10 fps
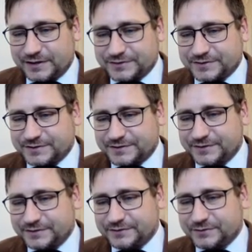relations
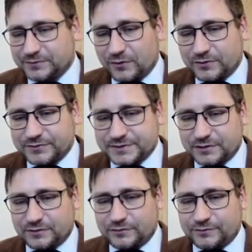theory into
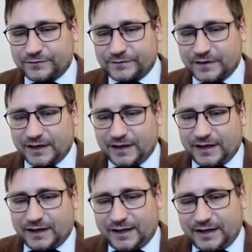locus of
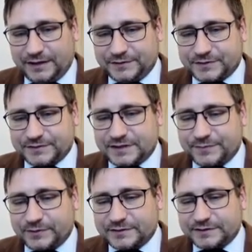
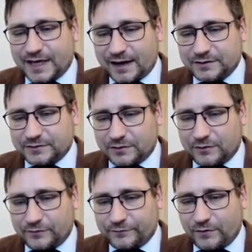interdisciplinary dialogue
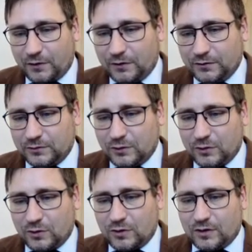of all
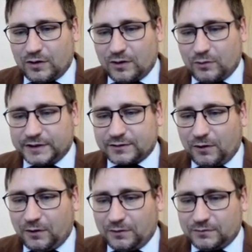with
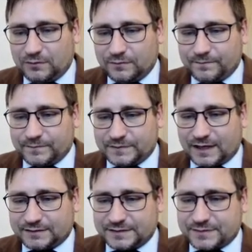all
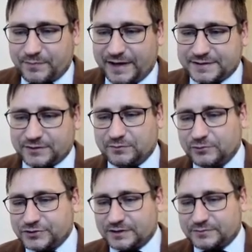that is based on
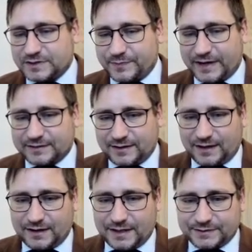mutual respect
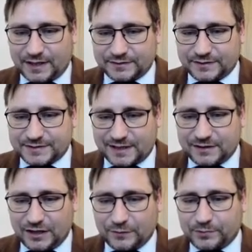and
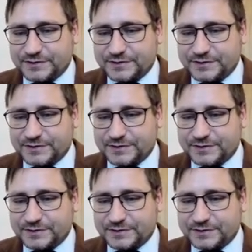understanding,